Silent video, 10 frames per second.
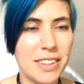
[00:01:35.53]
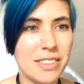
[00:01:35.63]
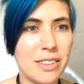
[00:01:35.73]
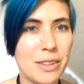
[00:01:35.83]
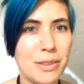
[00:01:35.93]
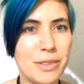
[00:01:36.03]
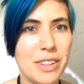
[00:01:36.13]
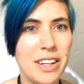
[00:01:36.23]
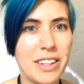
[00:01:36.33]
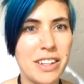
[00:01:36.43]
So
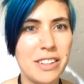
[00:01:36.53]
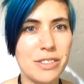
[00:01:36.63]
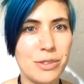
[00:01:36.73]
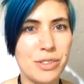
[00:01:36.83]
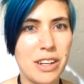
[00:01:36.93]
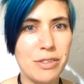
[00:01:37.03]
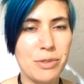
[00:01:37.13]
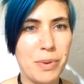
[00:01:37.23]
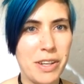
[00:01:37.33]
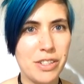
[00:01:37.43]
uh, here's
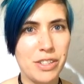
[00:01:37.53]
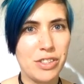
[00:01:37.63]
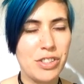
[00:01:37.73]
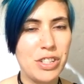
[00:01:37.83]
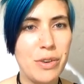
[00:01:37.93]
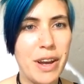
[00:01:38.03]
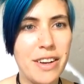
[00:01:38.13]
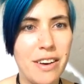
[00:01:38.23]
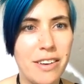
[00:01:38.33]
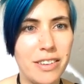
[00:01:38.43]
Gustavo's page. It is
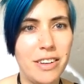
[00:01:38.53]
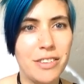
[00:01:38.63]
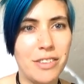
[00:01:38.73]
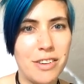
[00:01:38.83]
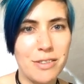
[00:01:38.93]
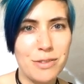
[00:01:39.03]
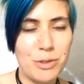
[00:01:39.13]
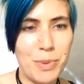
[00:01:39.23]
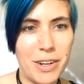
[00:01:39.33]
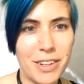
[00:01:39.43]
GReynaga on
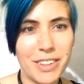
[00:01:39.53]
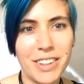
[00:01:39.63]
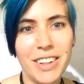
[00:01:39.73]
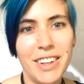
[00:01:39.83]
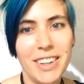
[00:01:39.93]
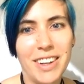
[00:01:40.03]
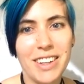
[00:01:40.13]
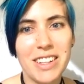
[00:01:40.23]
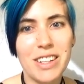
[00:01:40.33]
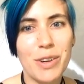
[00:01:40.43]
Osh Park.
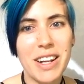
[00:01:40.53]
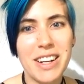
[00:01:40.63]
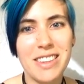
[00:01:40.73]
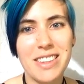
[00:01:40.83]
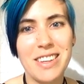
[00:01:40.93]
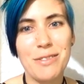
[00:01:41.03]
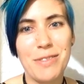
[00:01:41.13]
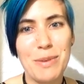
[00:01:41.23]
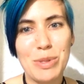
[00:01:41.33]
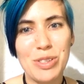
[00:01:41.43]
Uh, he created the
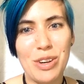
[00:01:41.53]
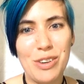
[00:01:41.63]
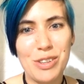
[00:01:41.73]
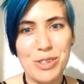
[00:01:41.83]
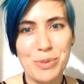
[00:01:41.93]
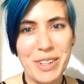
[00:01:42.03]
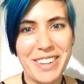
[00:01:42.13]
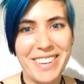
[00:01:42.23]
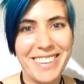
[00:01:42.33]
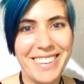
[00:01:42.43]
famous
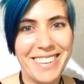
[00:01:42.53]
Oshwi